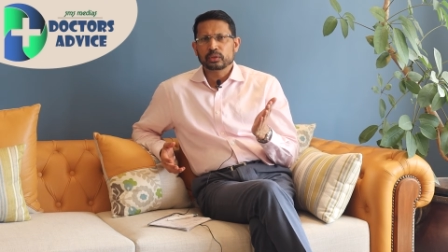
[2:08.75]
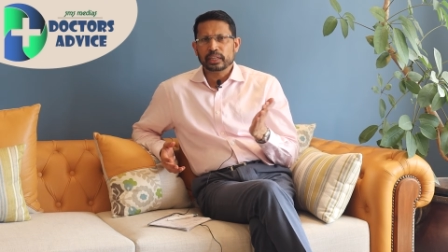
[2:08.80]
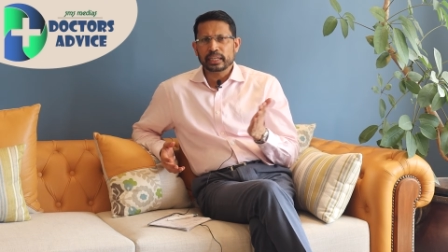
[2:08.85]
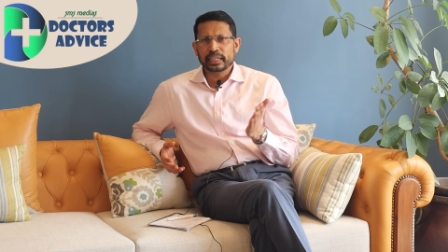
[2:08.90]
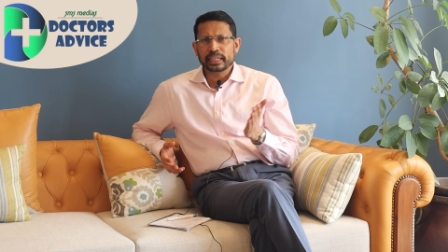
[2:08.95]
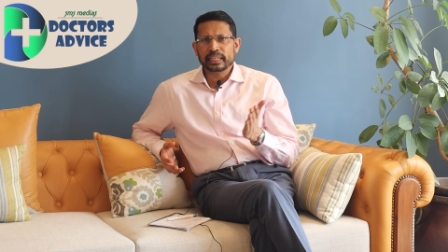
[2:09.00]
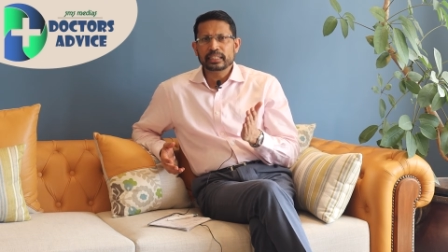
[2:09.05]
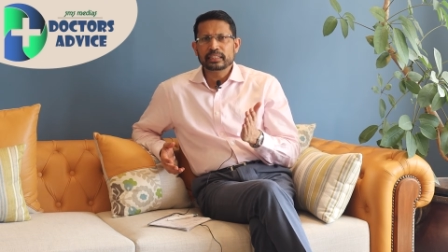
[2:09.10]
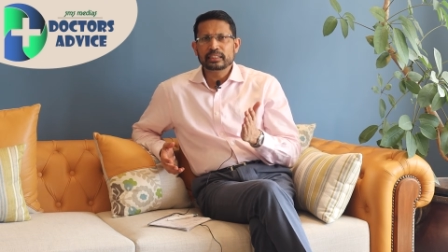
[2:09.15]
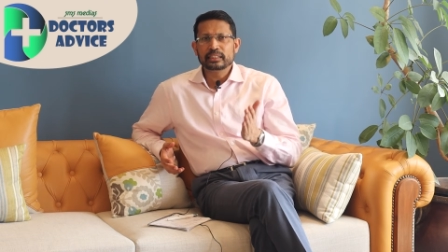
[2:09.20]

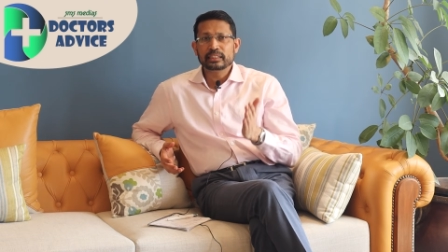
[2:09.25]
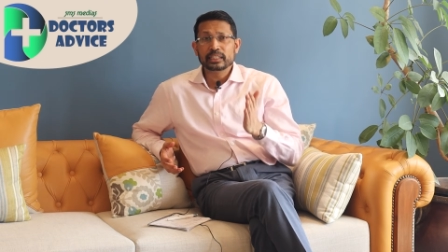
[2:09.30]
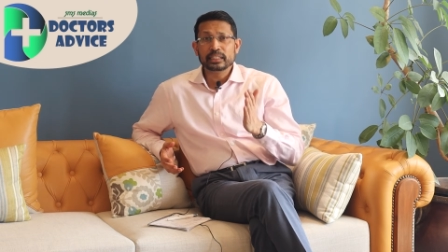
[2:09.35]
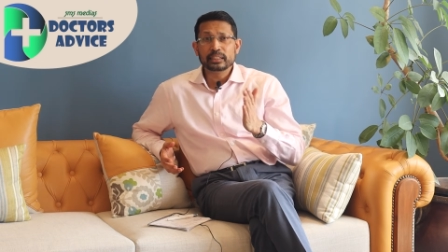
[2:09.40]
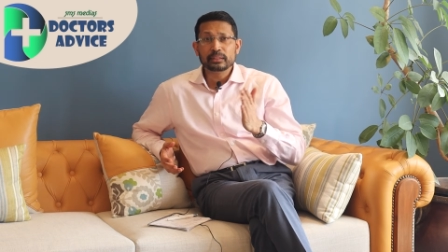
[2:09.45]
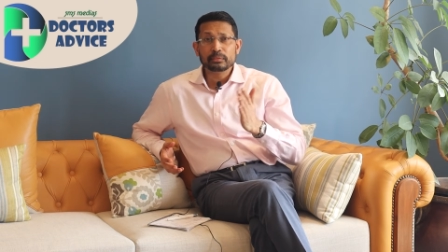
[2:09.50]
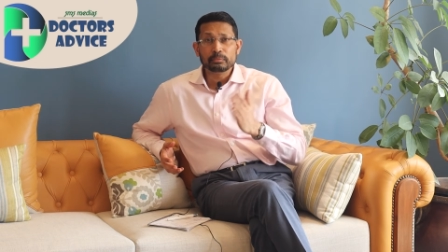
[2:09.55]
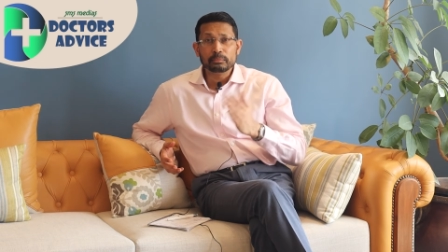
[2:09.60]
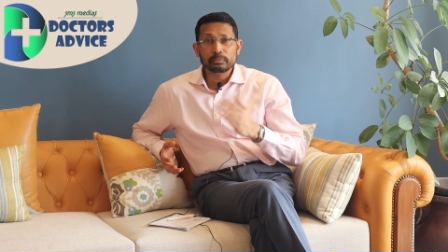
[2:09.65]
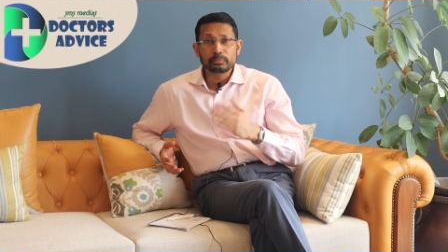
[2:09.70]

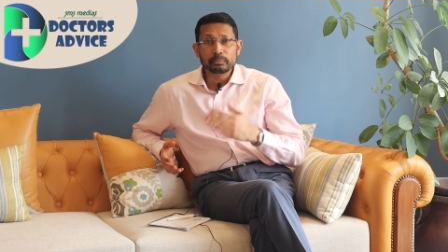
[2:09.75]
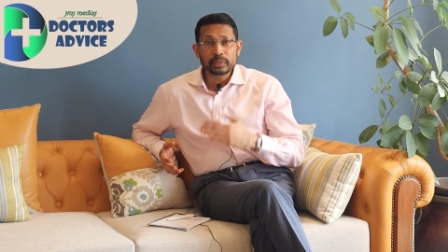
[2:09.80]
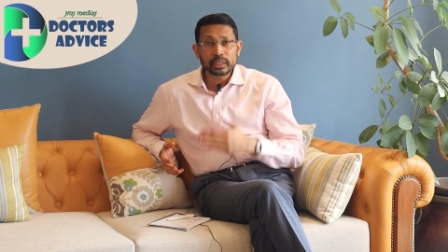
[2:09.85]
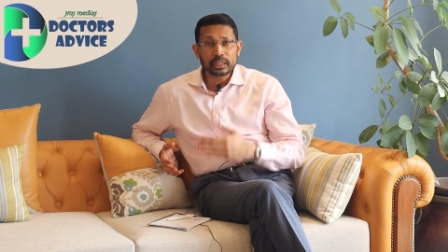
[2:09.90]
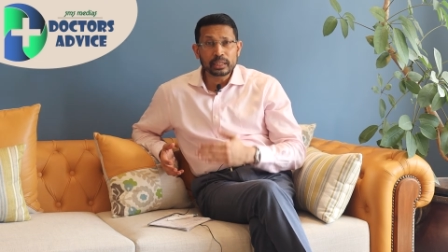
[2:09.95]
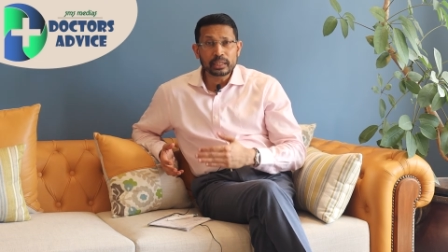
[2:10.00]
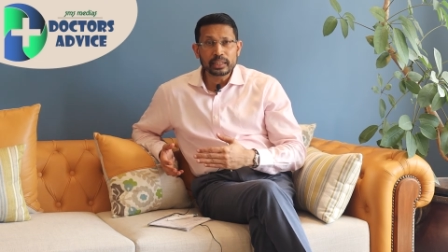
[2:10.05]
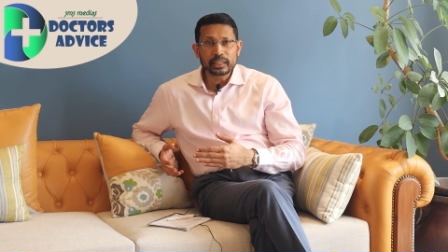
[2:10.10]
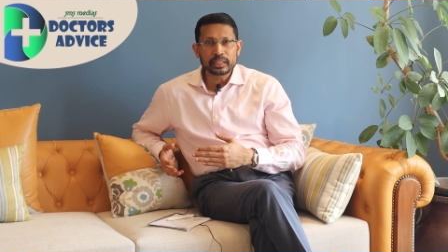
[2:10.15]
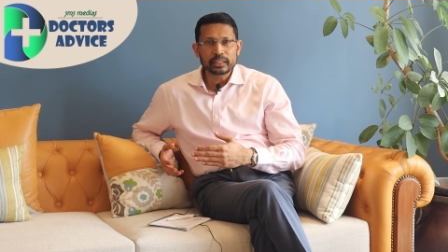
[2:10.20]
80
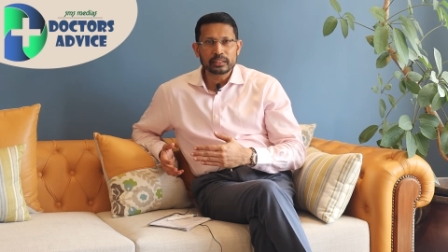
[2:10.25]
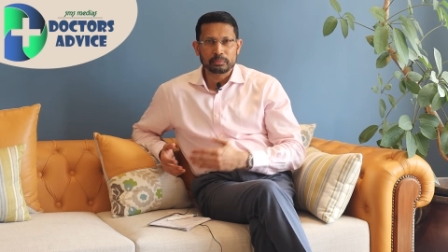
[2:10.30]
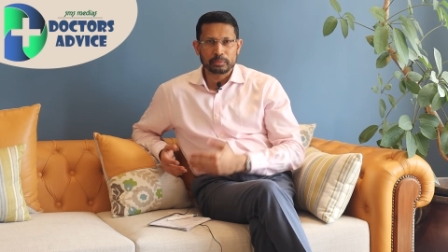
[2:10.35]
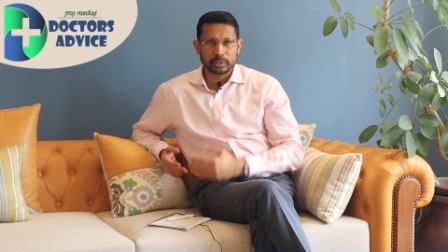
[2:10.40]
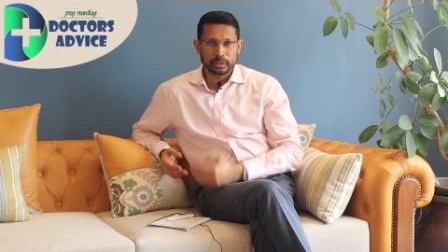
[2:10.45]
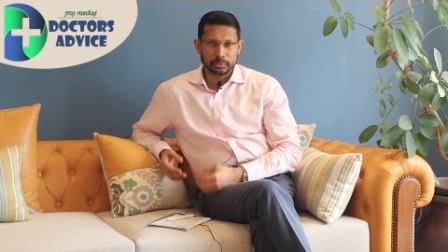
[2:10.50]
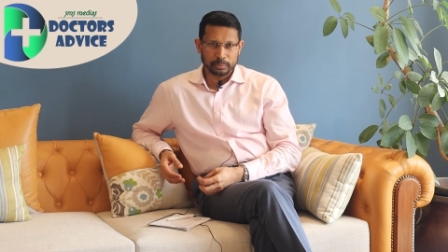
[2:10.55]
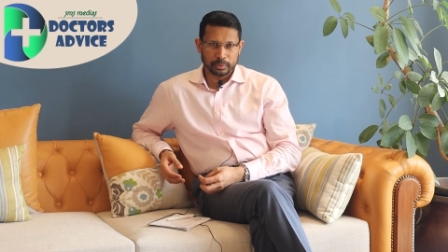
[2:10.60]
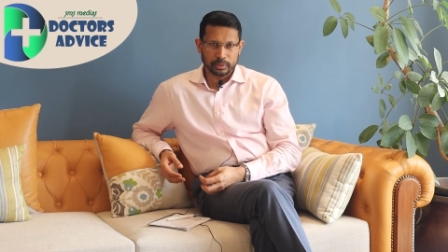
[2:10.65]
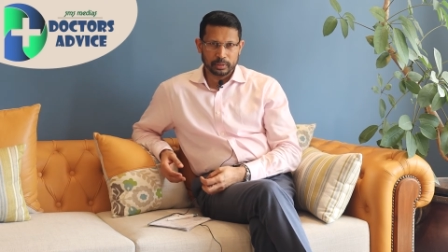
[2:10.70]
million
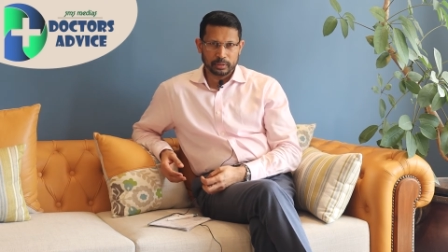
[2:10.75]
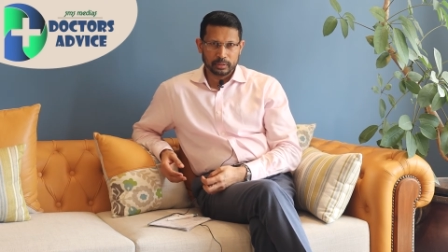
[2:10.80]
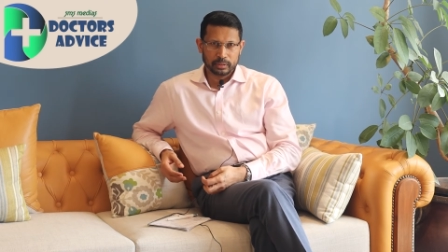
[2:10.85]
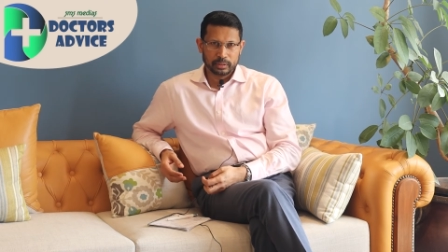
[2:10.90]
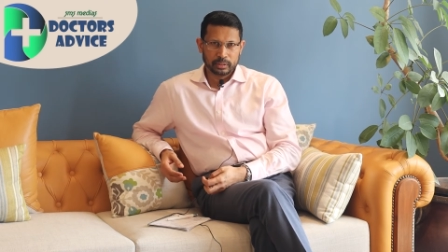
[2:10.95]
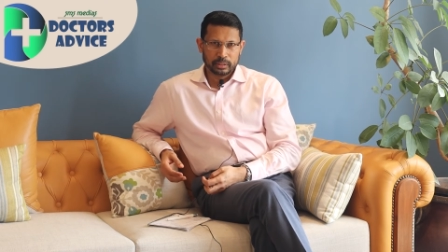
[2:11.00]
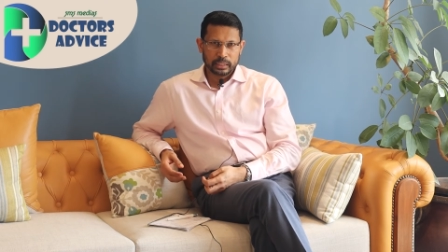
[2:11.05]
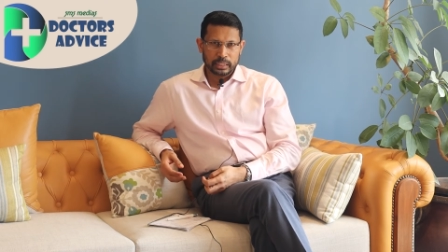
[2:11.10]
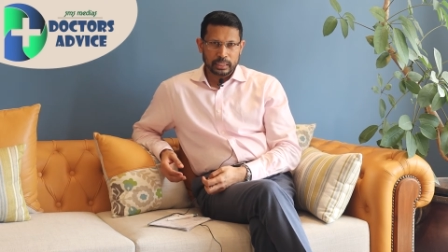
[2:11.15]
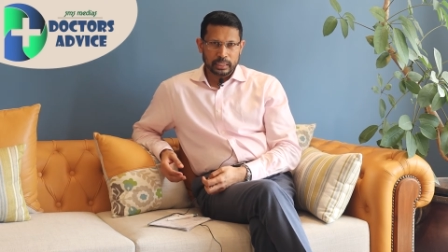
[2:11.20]
people
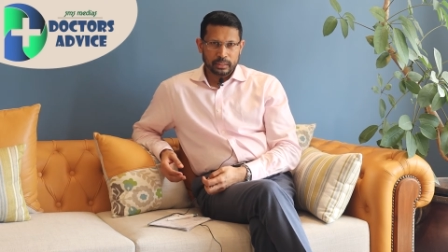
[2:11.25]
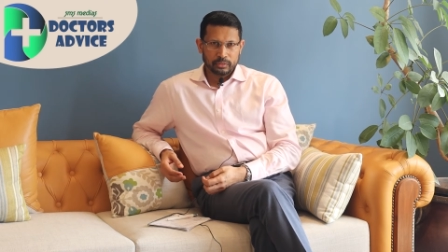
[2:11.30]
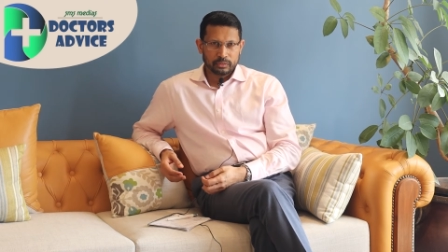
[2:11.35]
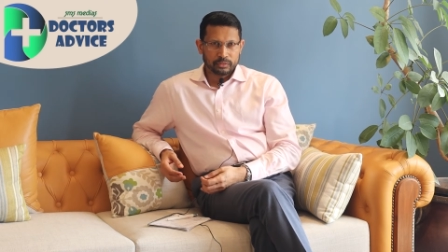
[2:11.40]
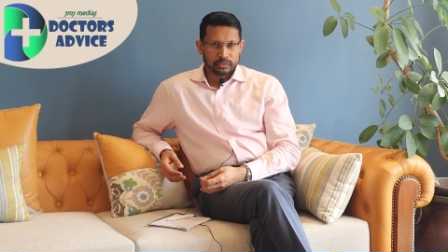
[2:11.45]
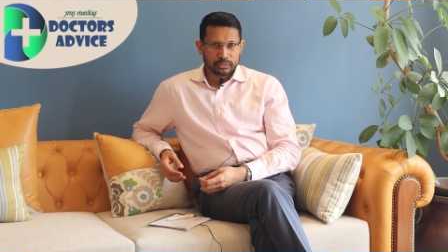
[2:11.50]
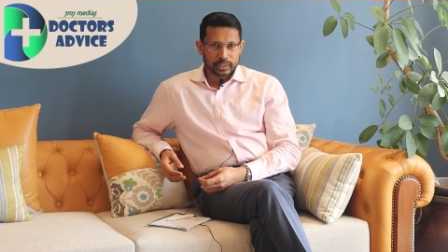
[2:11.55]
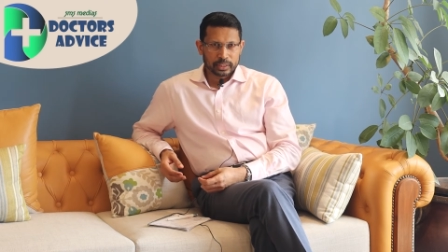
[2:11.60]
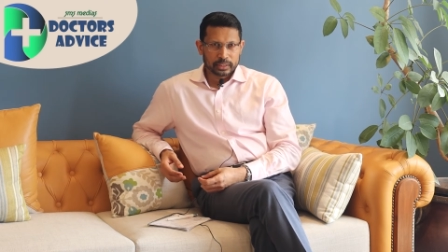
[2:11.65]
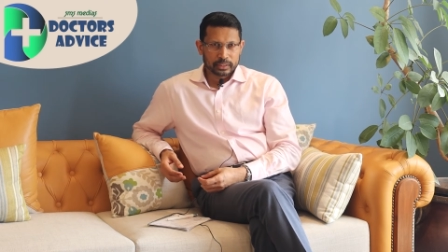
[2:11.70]

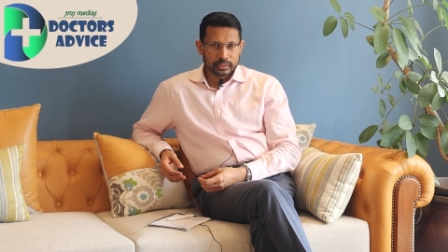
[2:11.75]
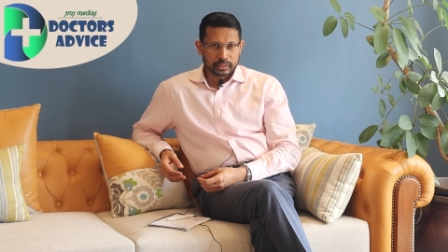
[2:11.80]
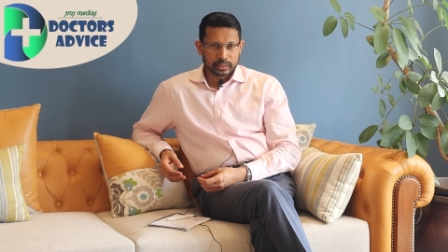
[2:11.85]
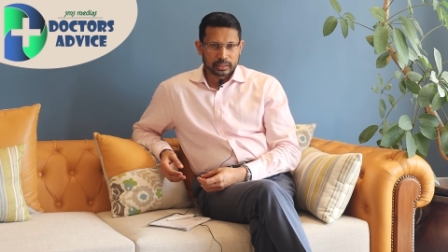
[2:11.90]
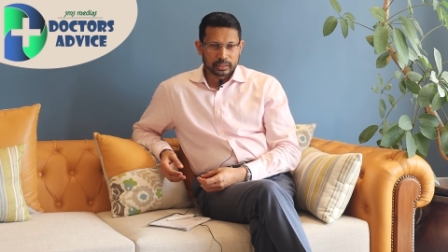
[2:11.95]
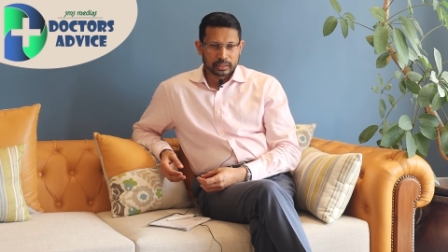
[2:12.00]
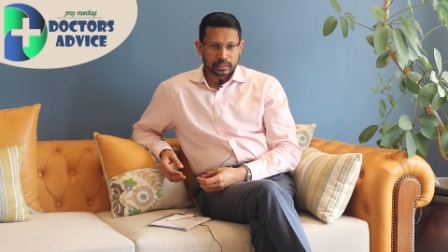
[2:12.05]
with